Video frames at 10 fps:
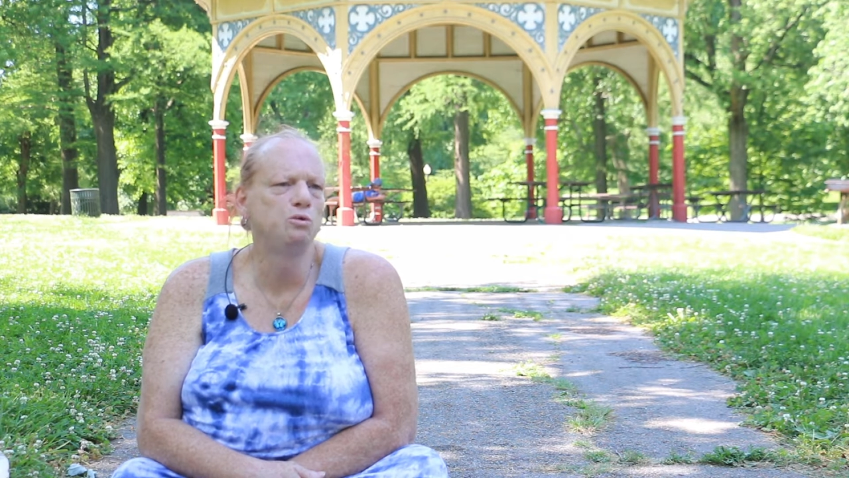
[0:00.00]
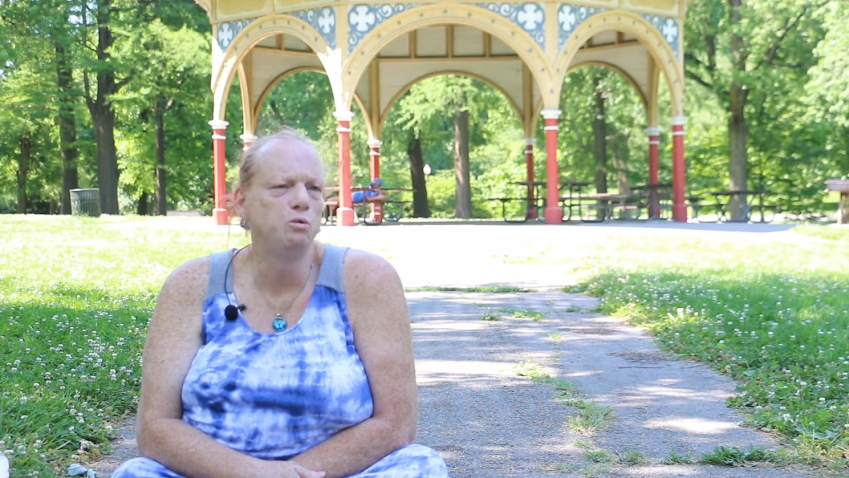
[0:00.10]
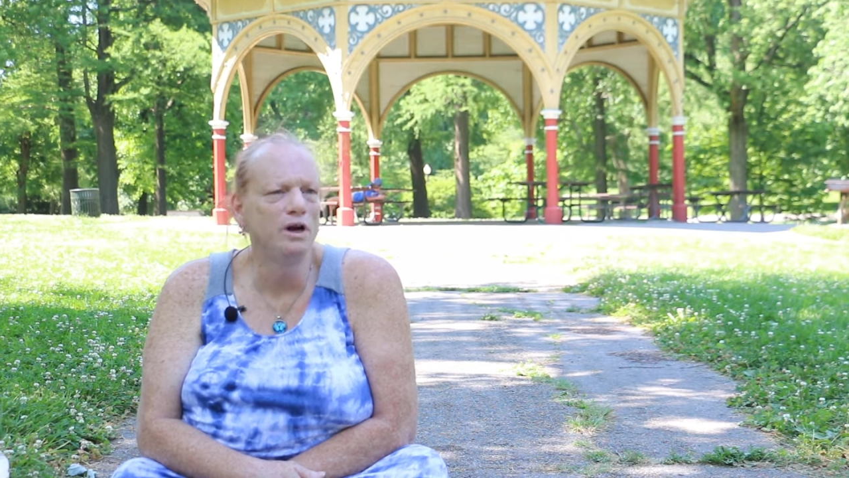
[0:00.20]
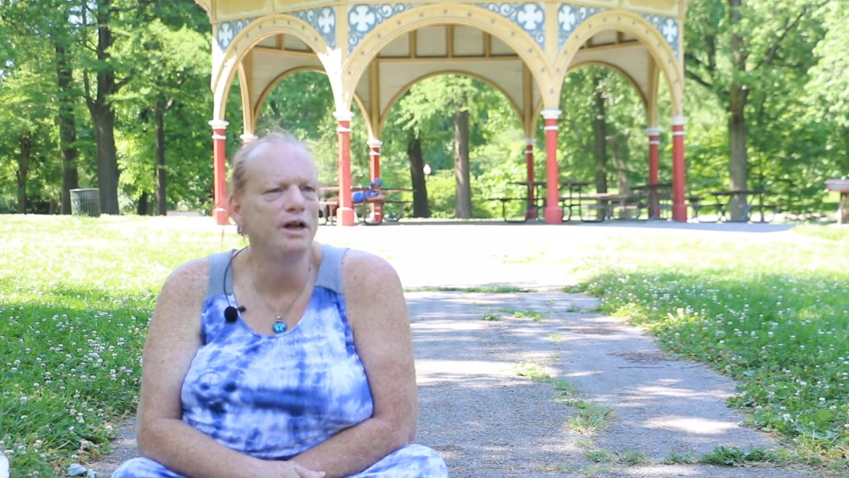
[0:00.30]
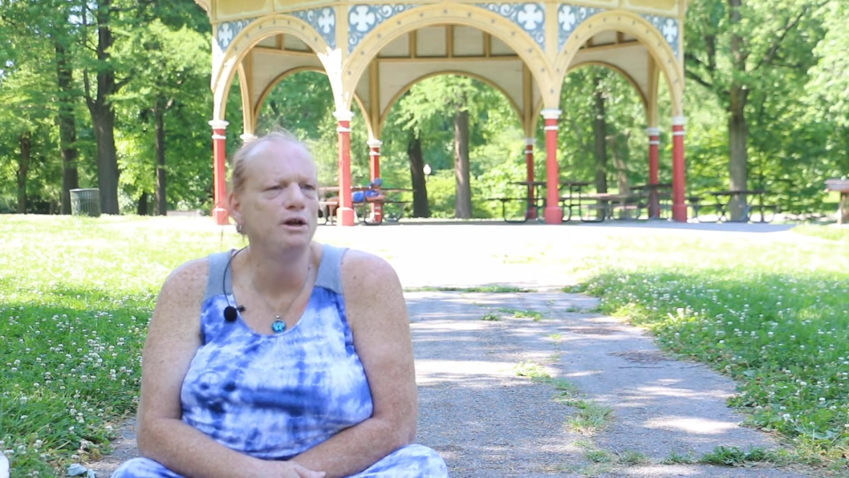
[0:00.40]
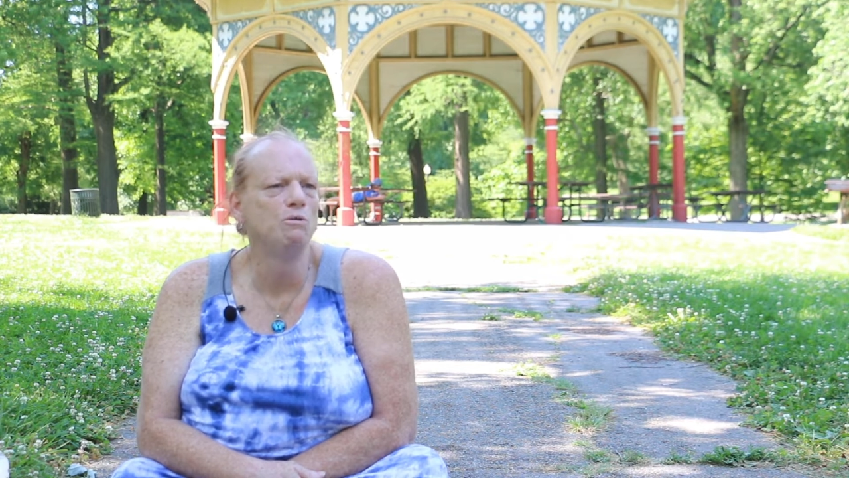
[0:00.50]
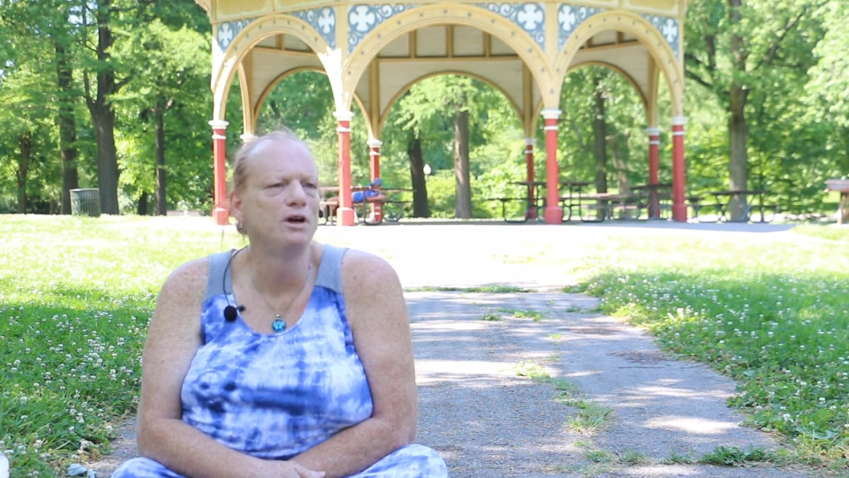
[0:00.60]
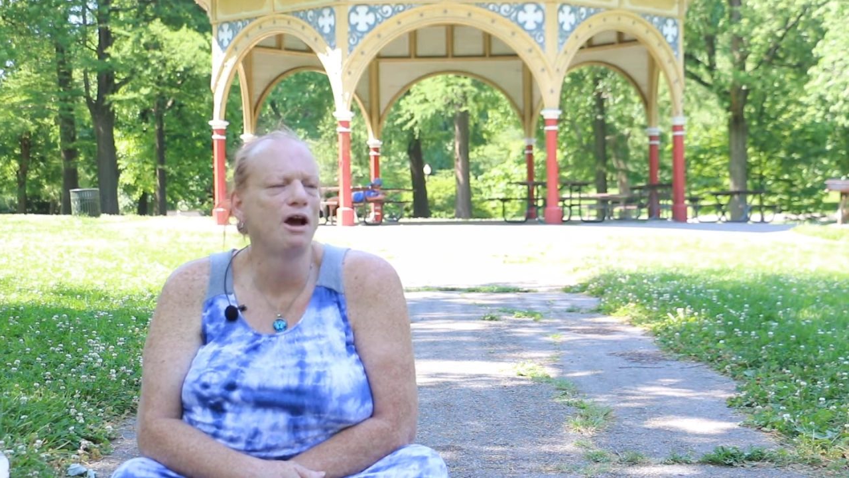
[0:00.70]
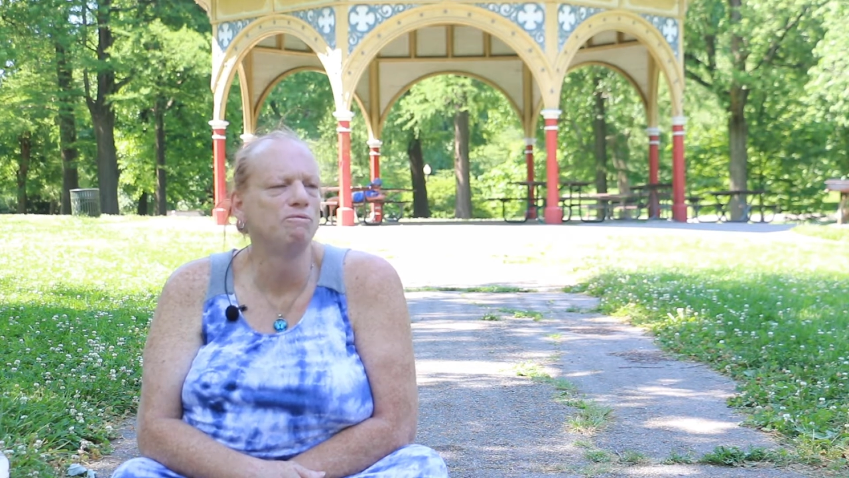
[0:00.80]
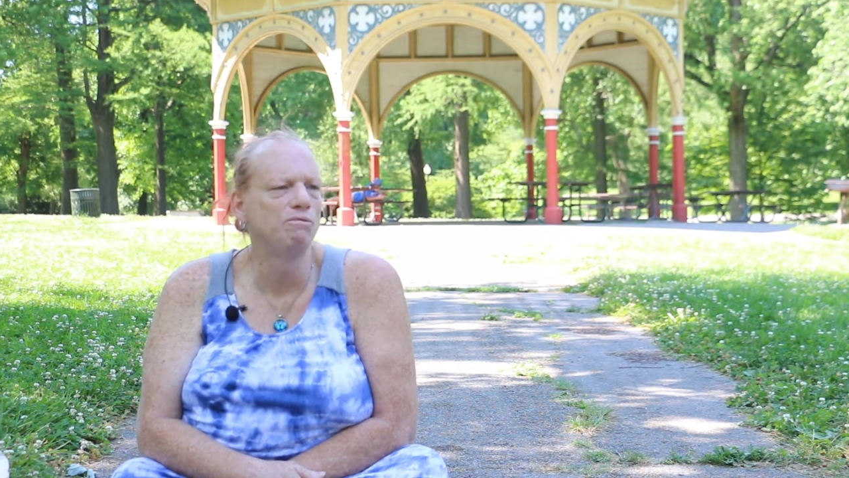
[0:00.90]
20
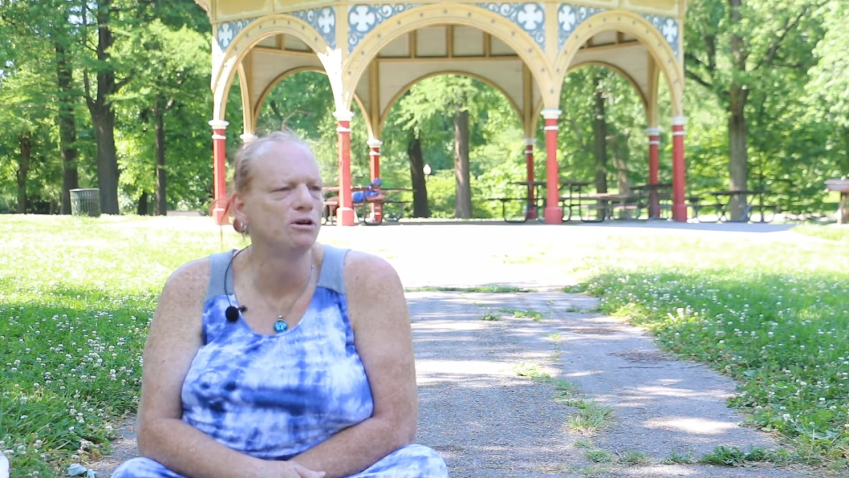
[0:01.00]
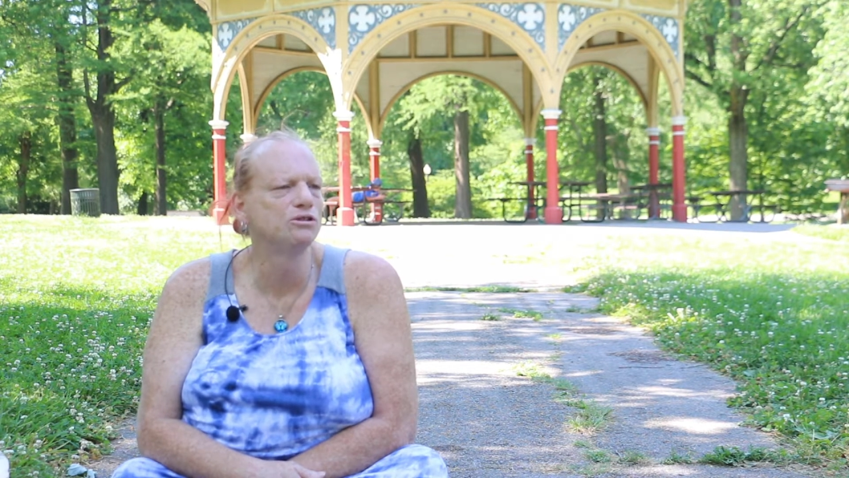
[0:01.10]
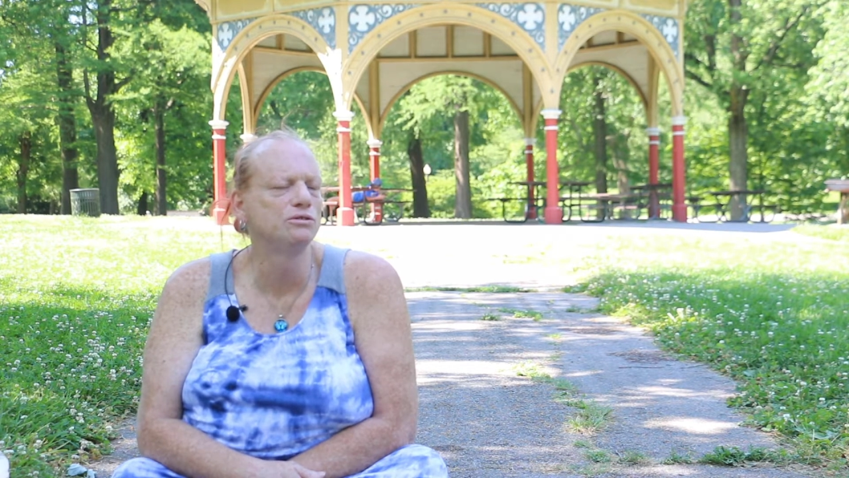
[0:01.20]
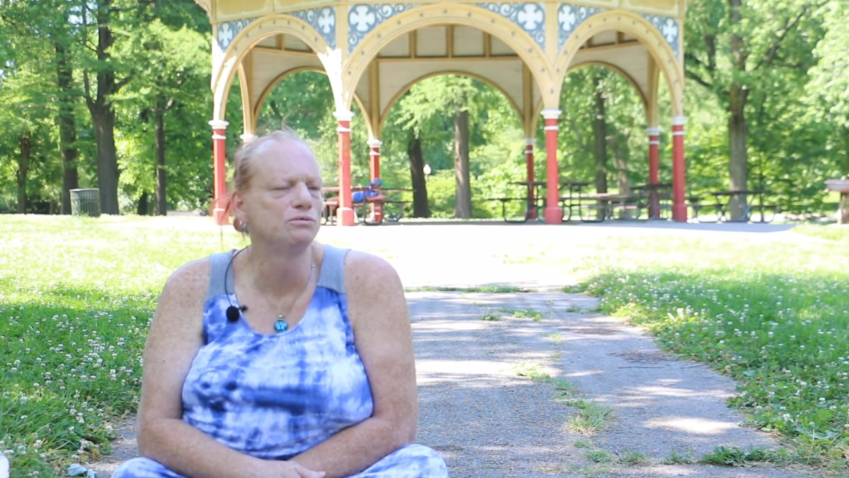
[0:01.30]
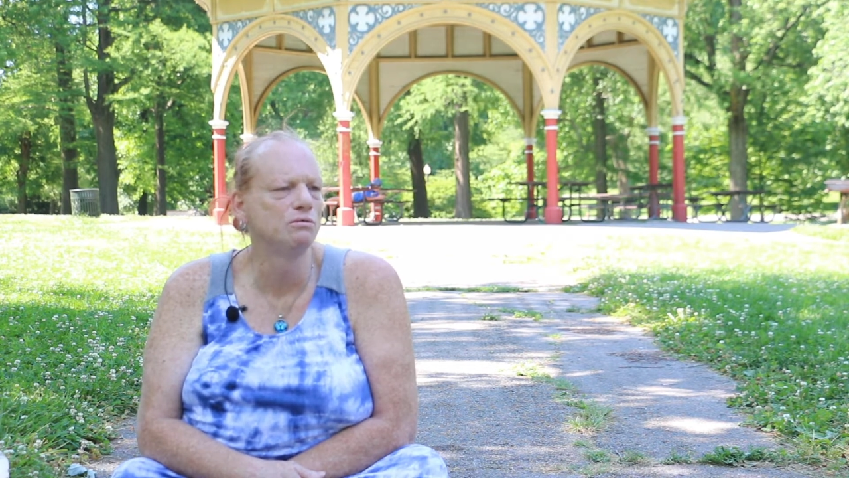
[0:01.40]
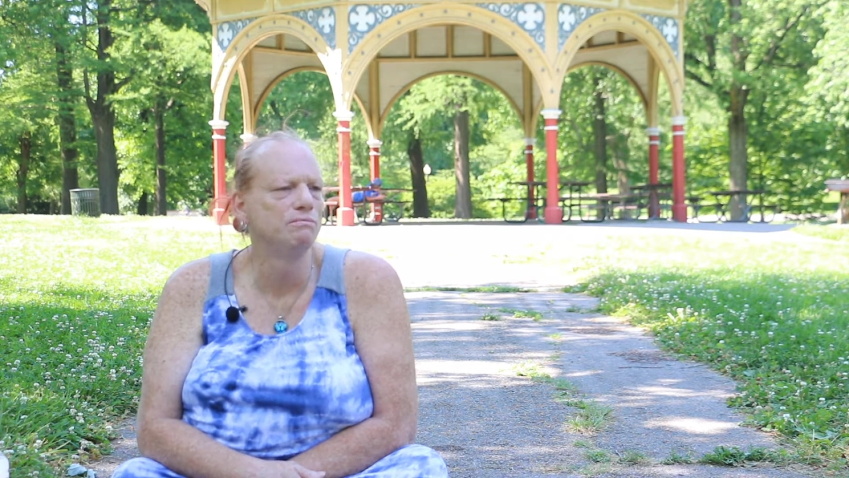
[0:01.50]
when I first